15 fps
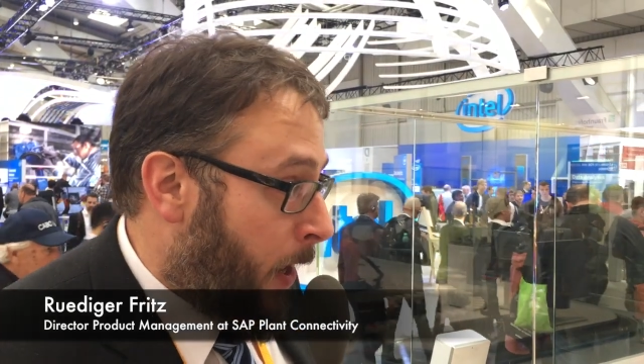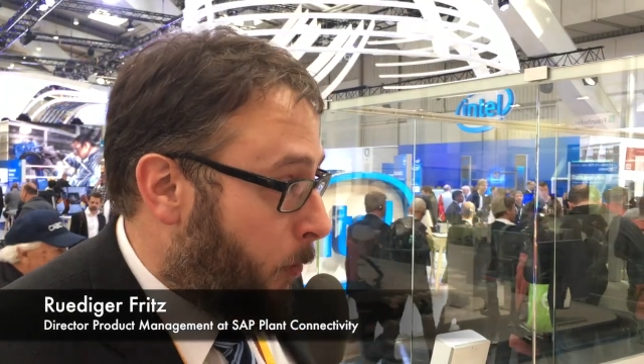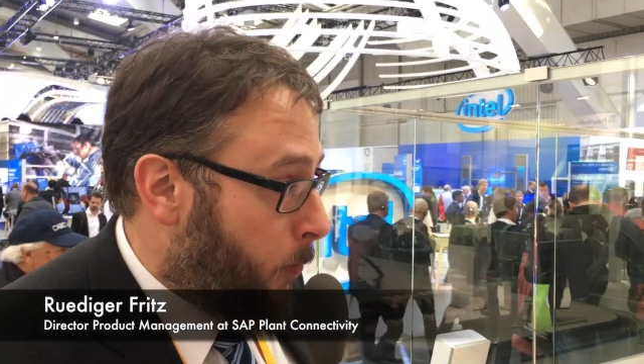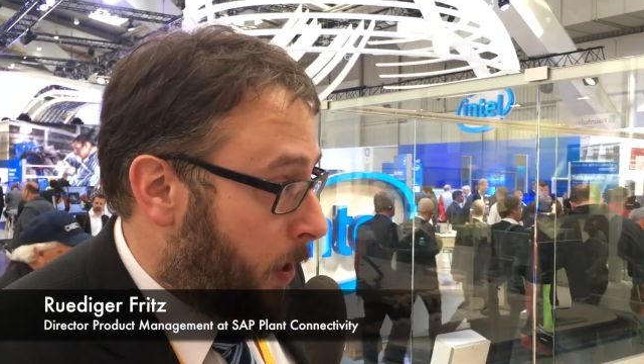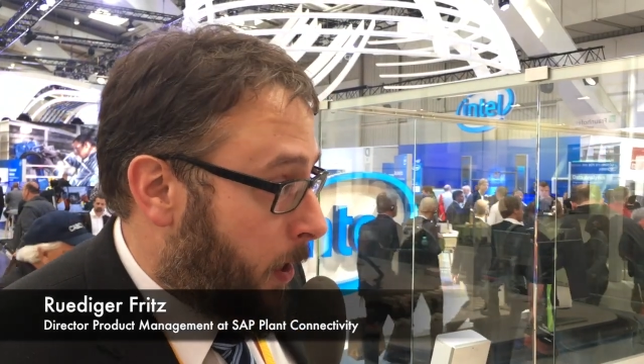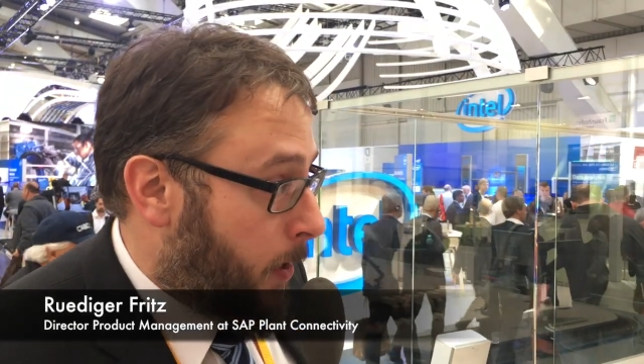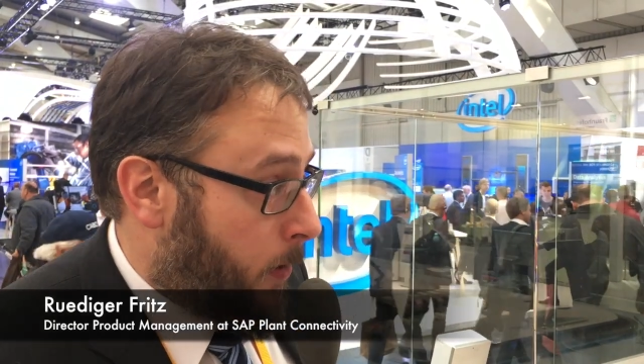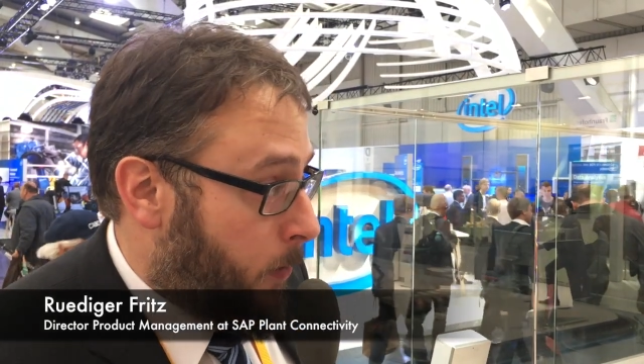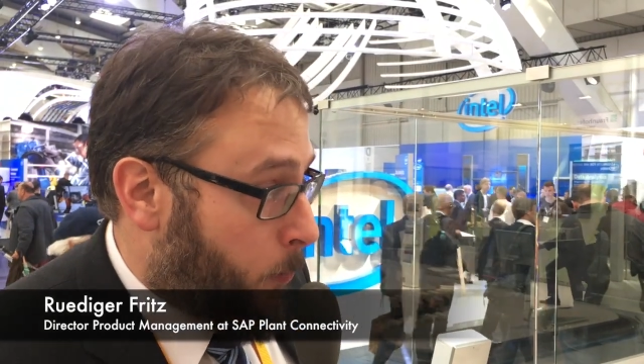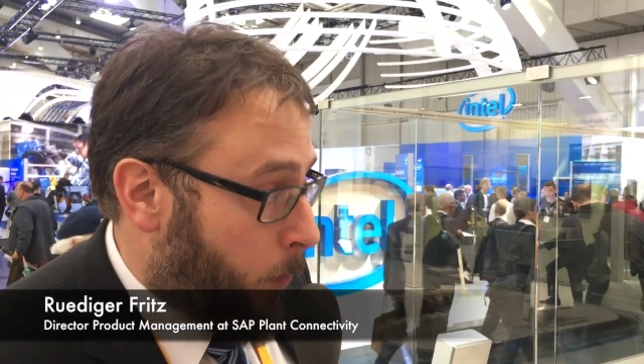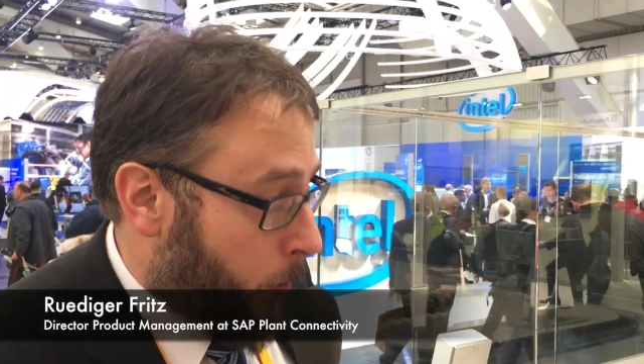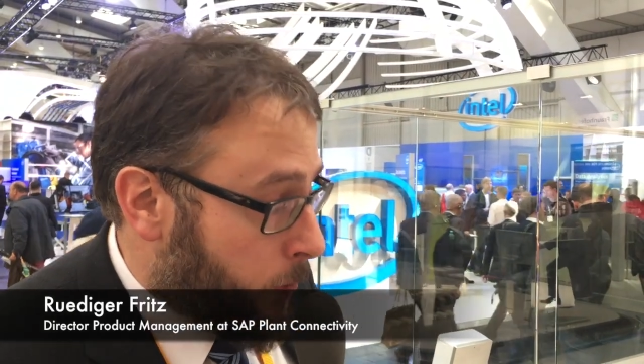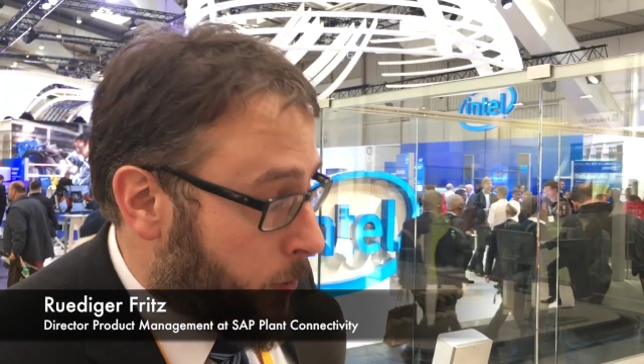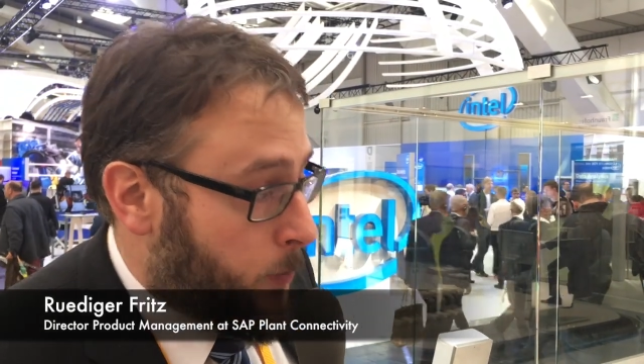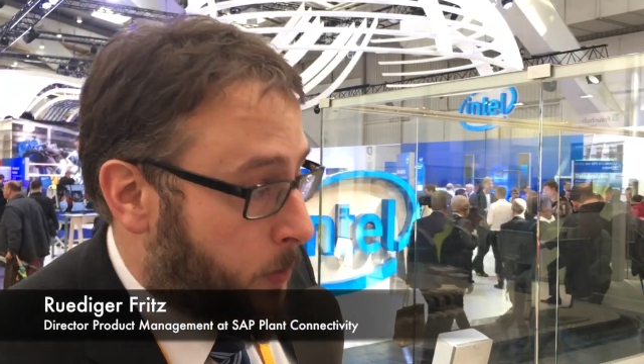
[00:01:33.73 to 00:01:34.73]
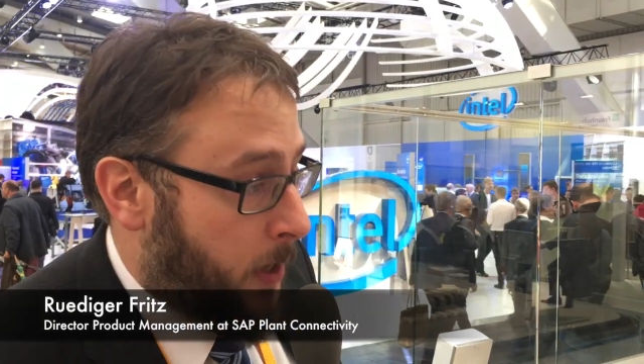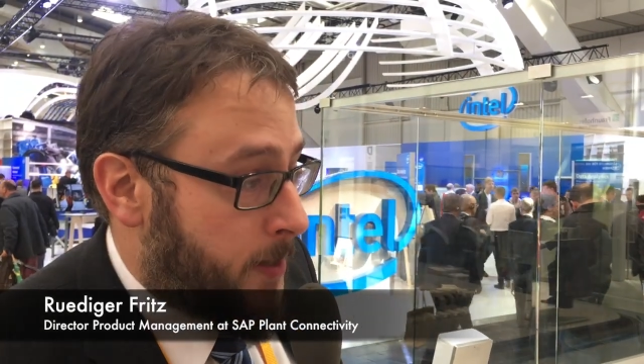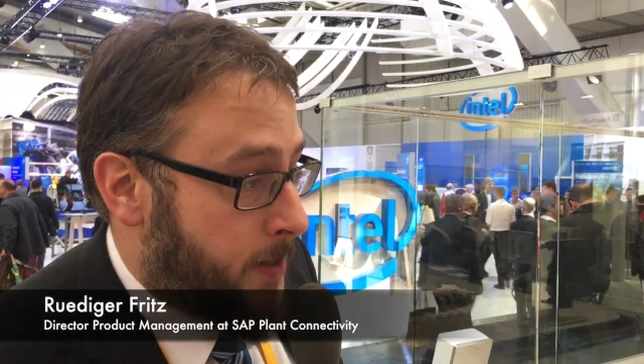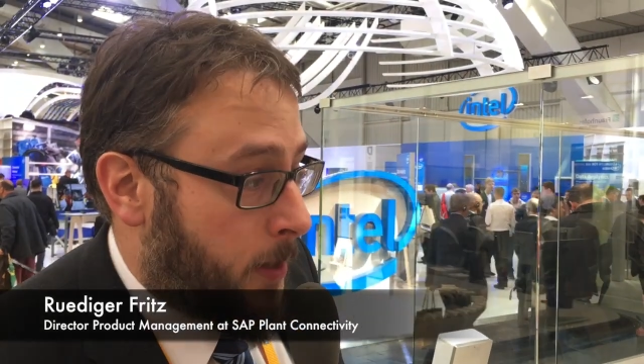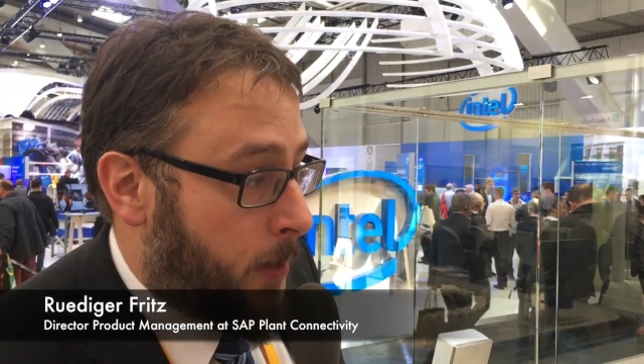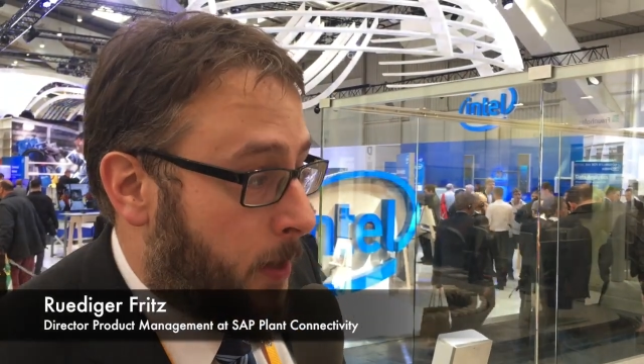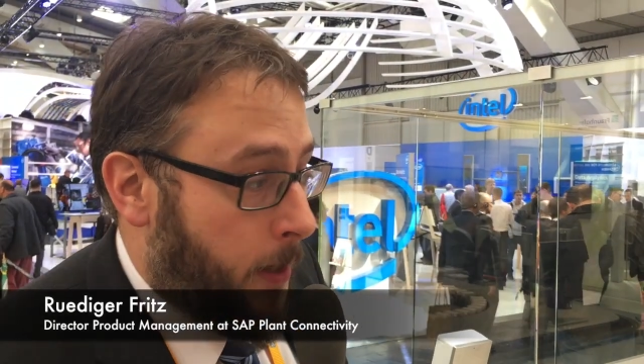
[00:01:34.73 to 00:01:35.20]
We work
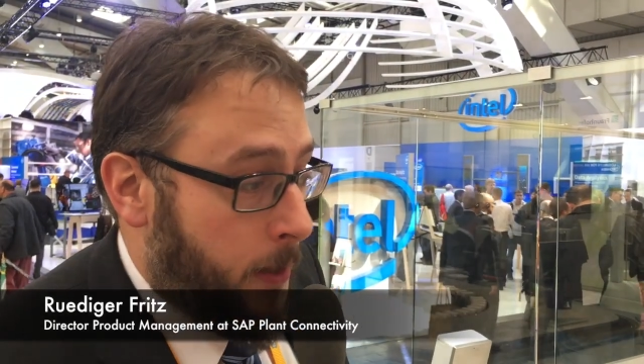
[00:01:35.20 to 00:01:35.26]
together